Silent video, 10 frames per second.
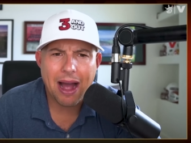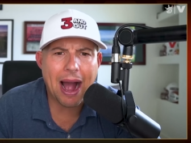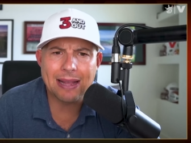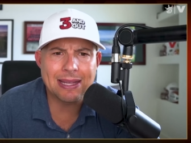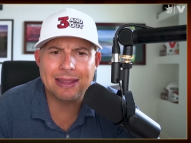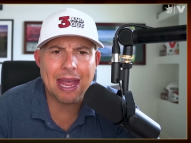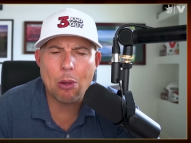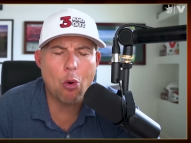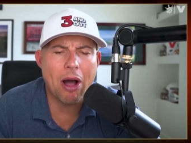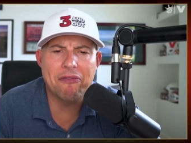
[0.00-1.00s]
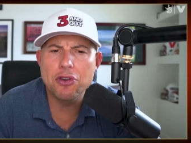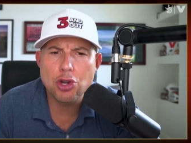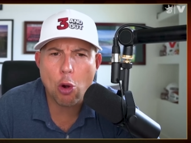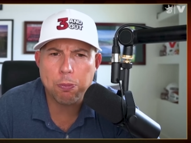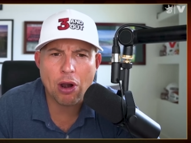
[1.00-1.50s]
I think they will have
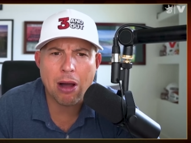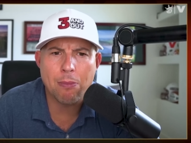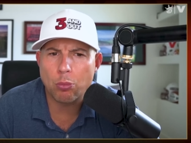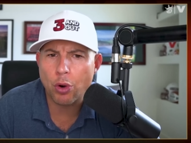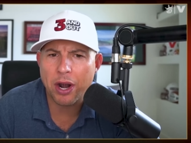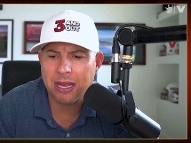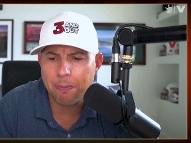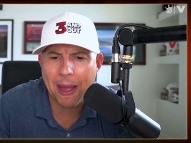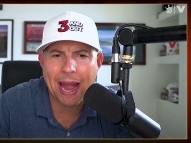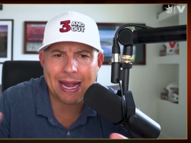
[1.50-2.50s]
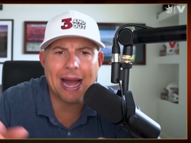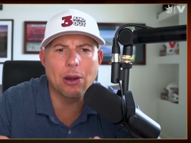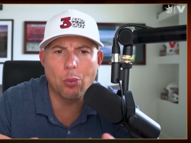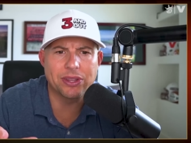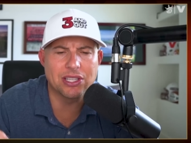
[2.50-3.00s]
no problem running it back kind
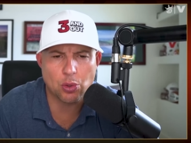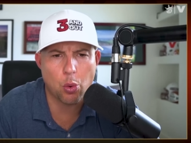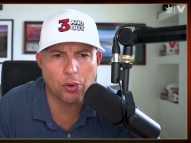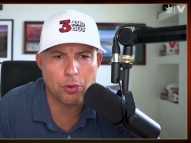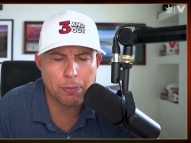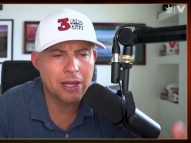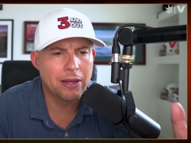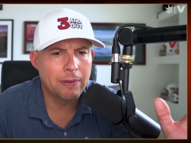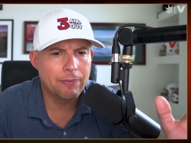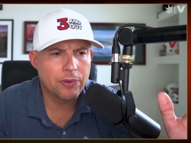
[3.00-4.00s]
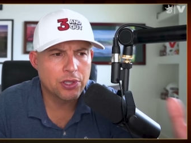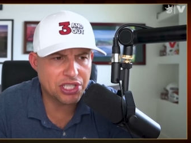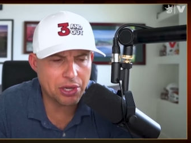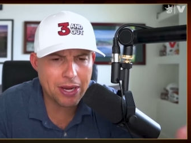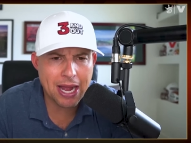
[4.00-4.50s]
of with this core group.
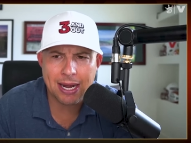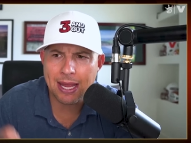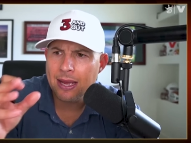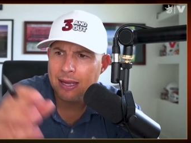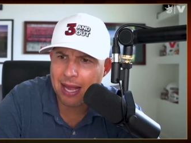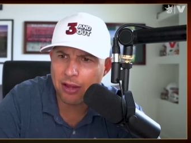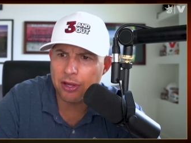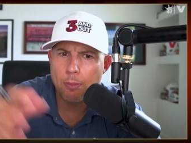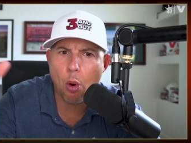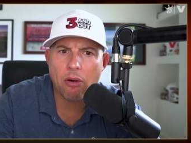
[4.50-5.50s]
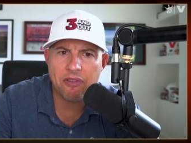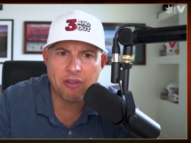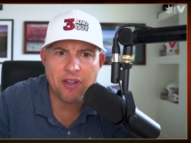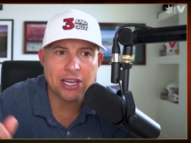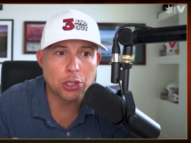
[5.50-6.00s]
Sirianni, Kellen Moore, Vic
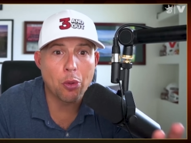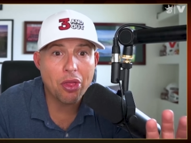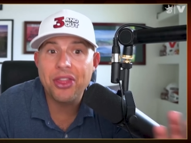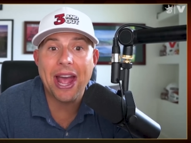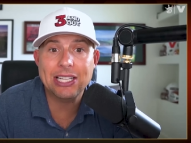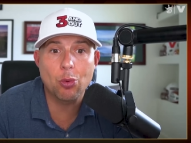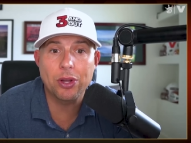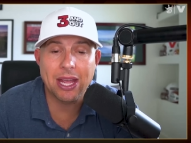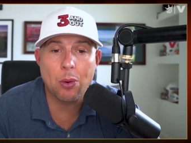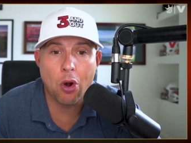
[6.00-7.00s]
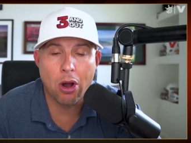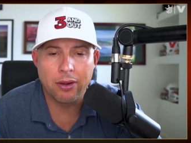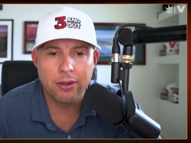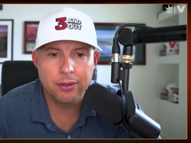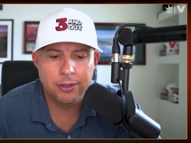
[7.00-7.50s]
Fangio. That's what they want.
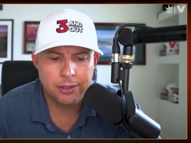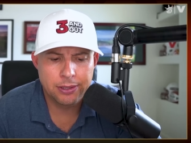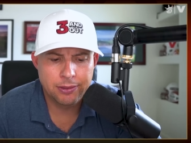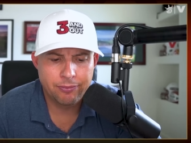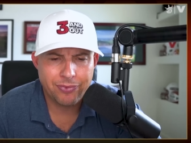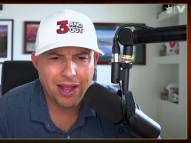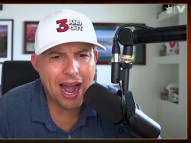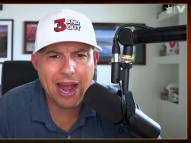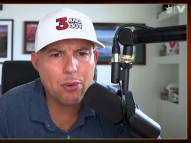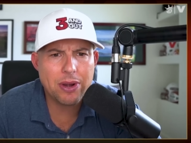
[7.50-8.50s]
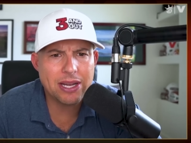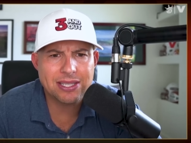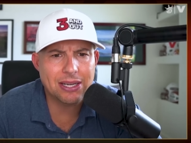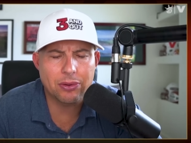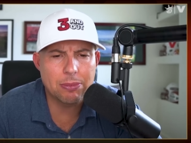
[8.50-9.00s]
I don't
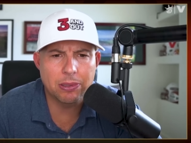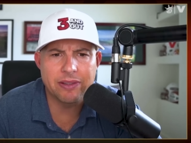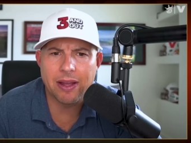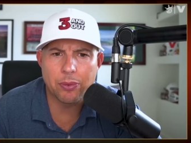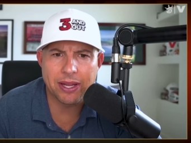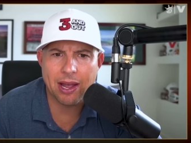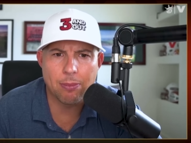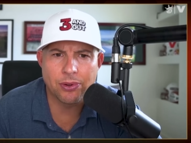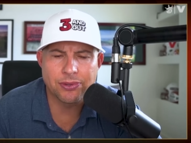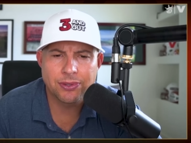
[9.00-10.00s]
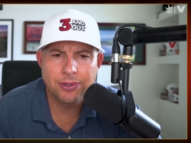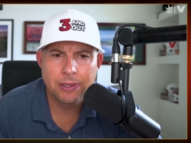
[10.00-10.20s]
necessarily believe that with the Cowboys.